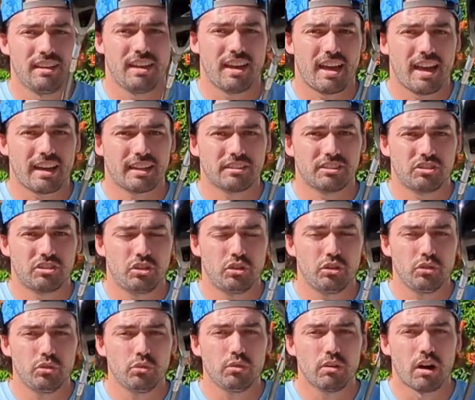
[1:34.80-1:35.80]

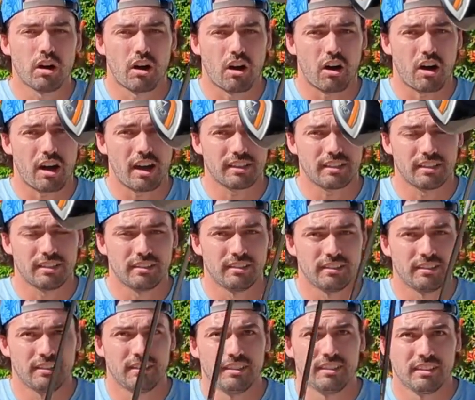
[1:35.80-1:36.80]
X2 Hot.
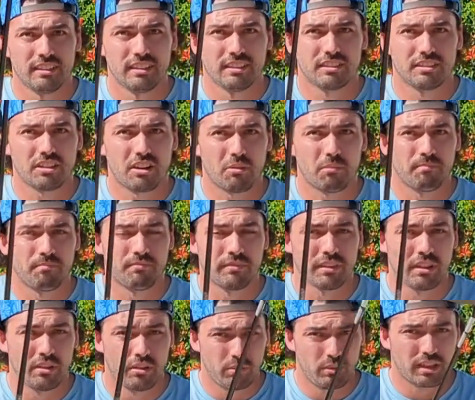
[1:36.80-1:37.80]
So
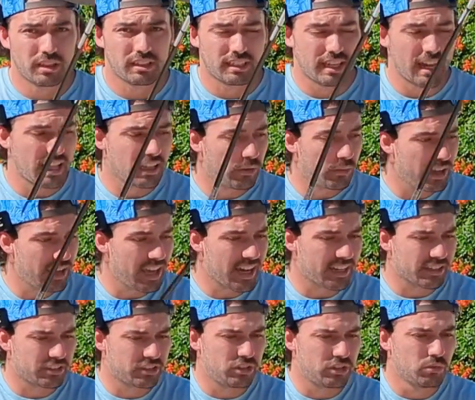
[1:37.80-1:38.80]
we got the Callaway
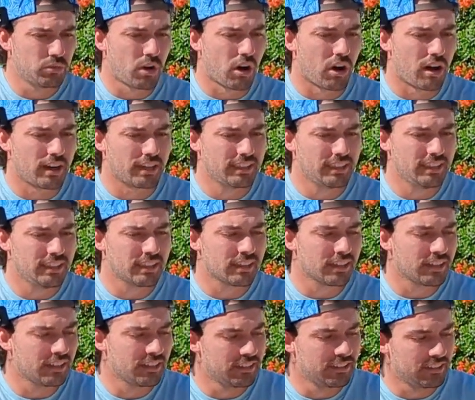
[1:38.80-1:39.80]
X2 Hot
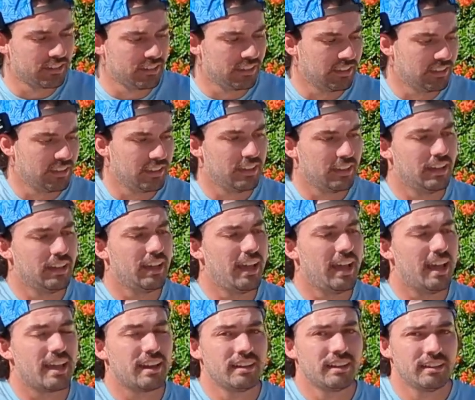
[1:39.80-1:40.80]
here,
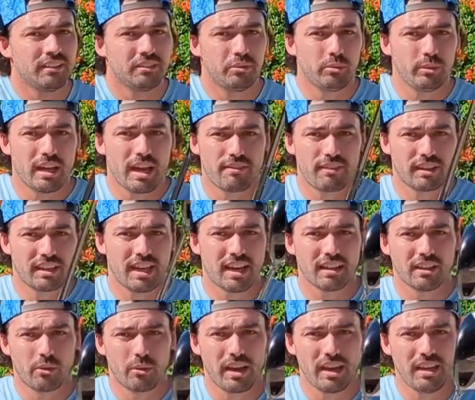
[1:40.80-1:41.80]
and we have a
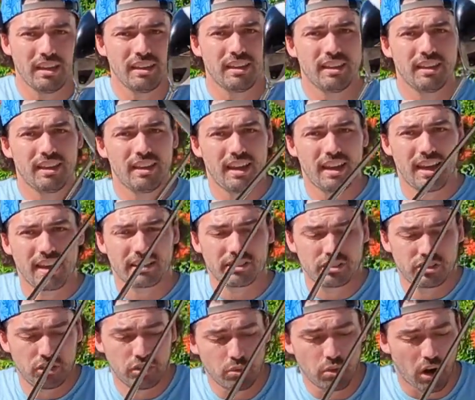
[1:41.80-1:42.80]
Callaway
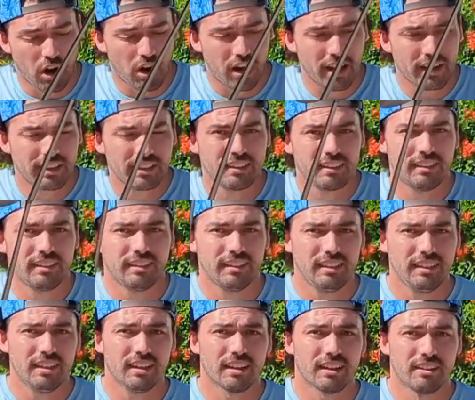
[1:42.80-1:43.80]
X2 Hot
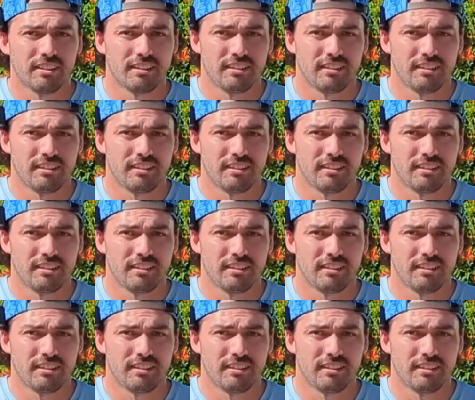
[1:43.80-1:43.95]
here.